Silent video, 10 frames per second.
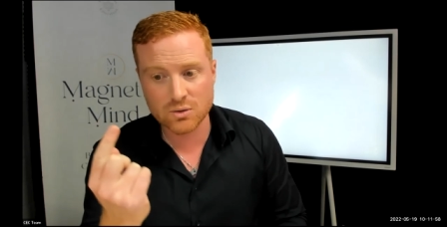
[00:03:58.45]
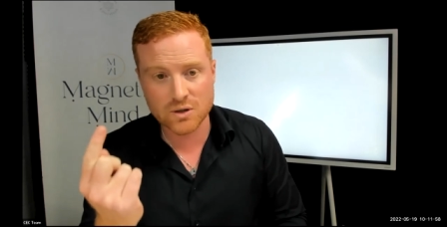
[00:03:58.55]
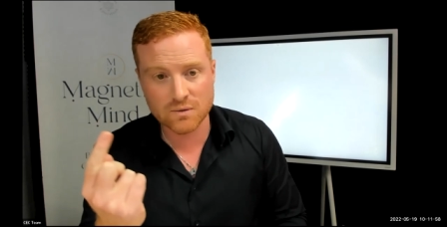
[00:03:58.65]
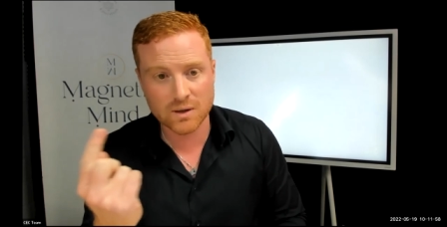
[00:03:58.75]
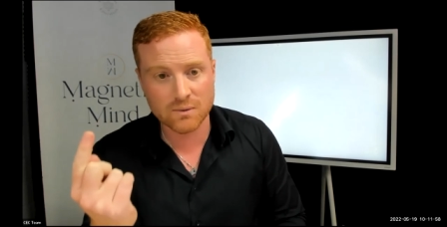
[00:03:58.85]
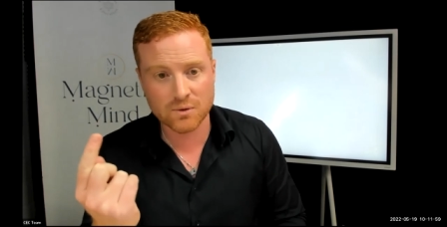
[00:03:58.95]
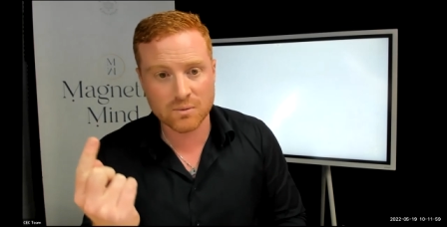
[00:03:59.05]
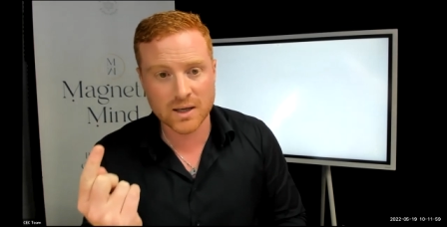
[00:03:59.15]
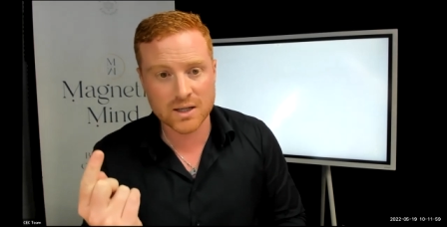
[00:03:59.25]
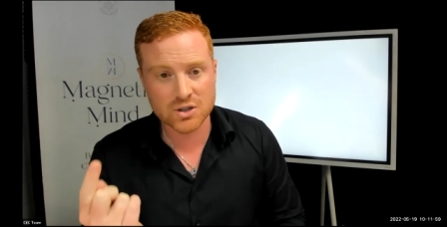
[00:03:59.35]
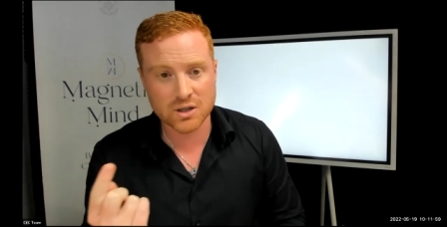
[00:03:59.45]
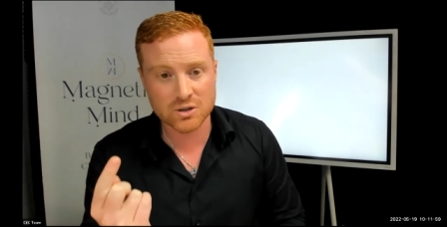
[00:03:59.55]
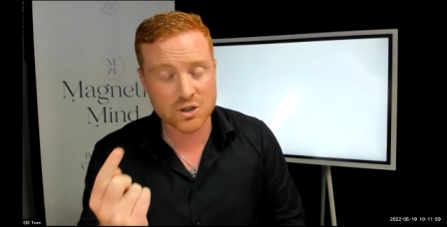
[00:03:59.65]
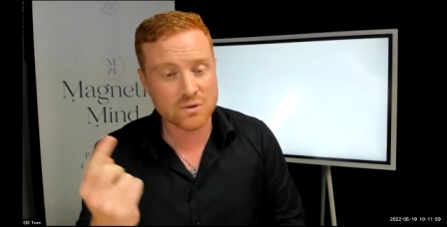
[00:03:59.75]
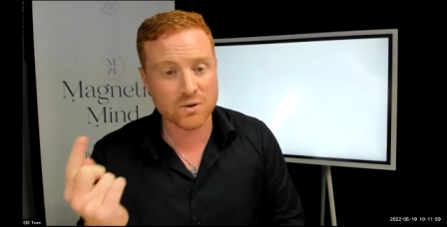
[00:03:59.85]
of information
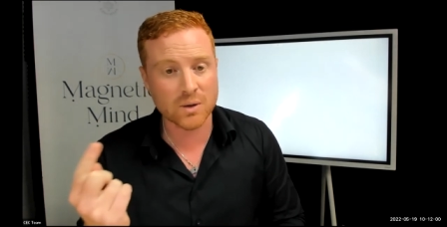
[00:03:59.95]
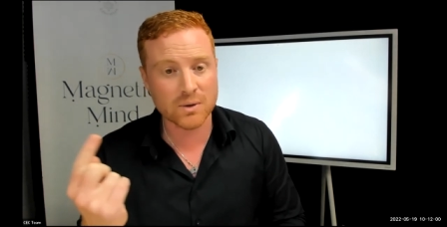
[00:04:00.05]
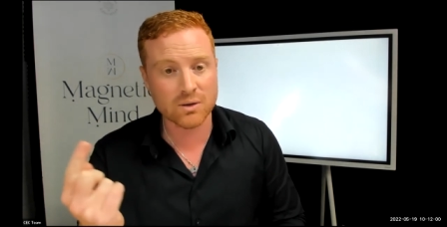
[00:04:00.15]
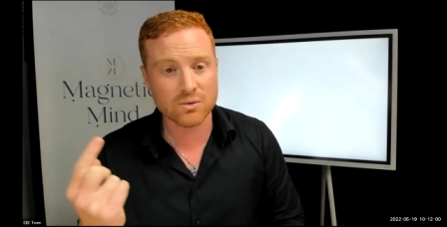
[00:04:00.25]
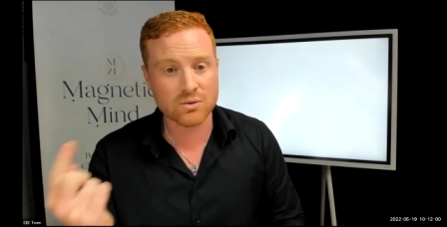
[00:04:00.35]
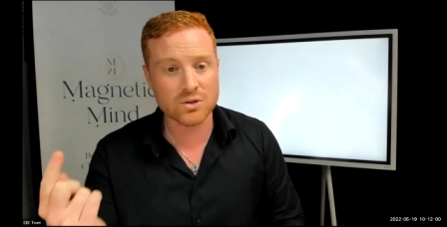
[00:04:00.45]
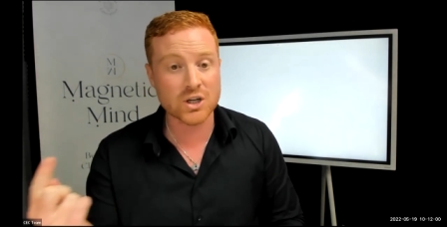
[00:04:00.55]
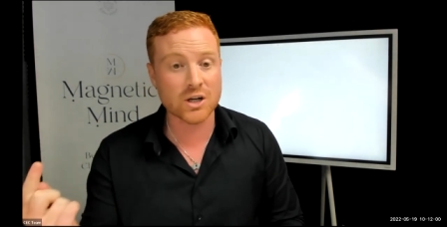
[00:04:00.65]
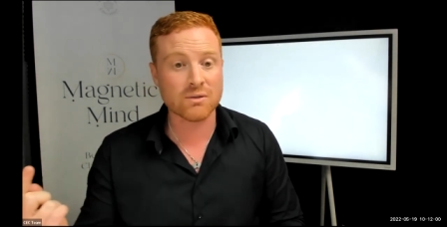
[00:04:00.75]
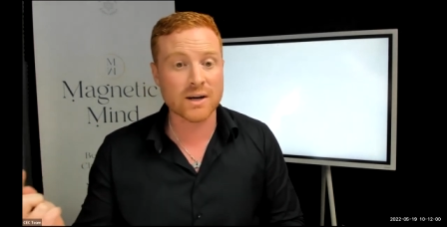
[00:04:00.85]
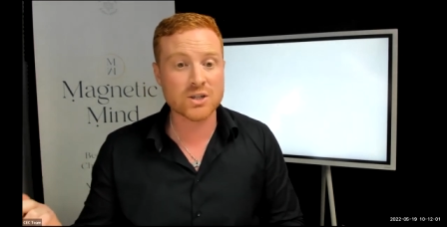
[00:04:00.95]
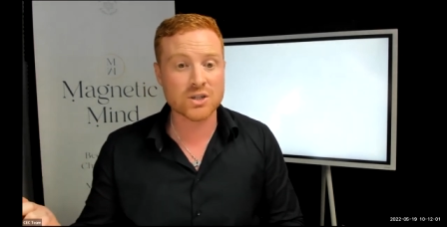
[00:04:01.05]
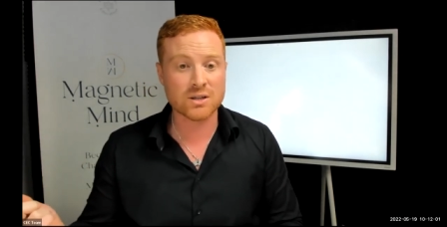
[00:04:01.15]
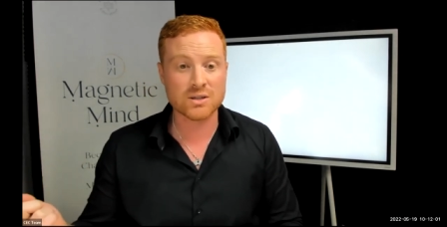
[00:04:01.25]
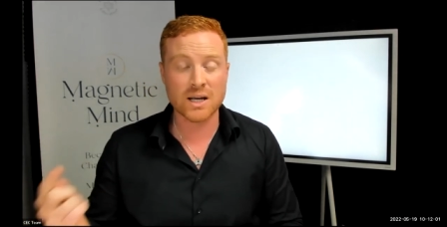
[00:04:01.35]
just flowing through
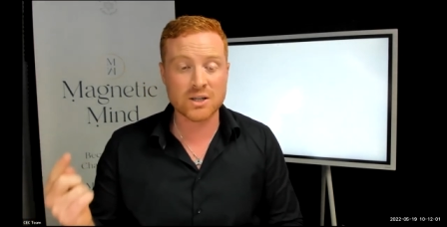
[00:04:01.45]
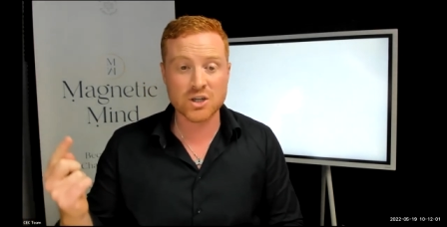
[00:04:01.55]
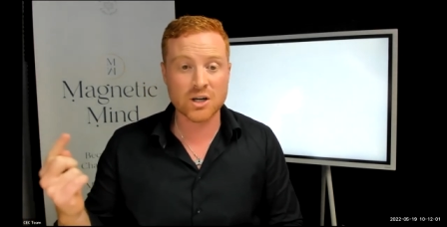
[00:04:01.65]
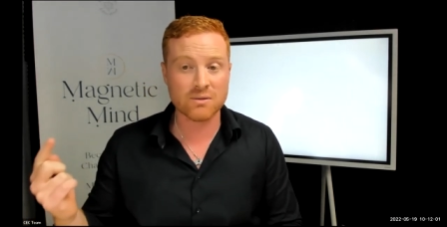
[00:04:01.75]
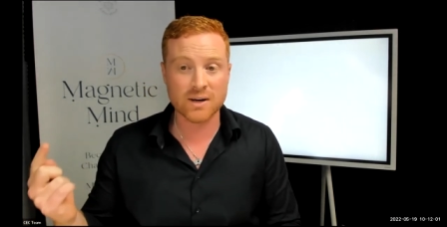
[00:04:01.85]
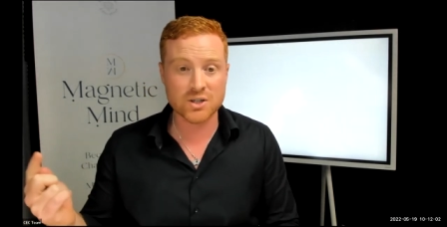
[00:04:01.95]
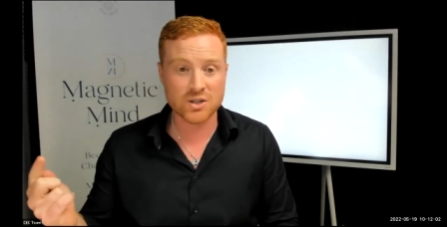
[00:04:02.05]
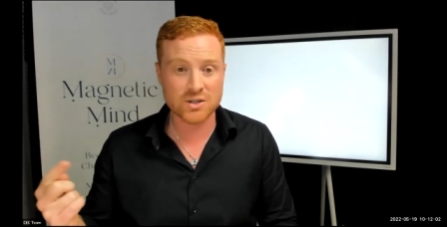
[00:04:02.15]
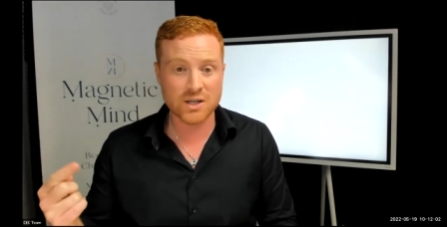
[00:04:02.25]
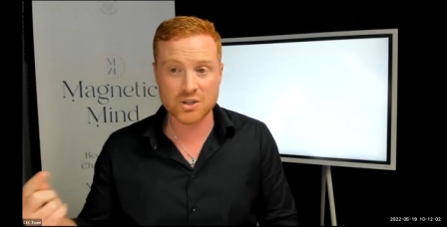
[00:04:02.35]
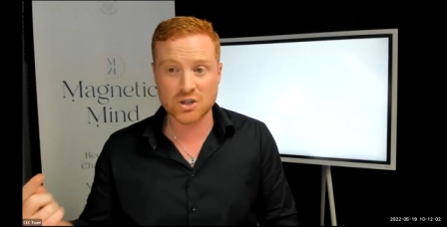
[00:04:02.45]
generations and generations and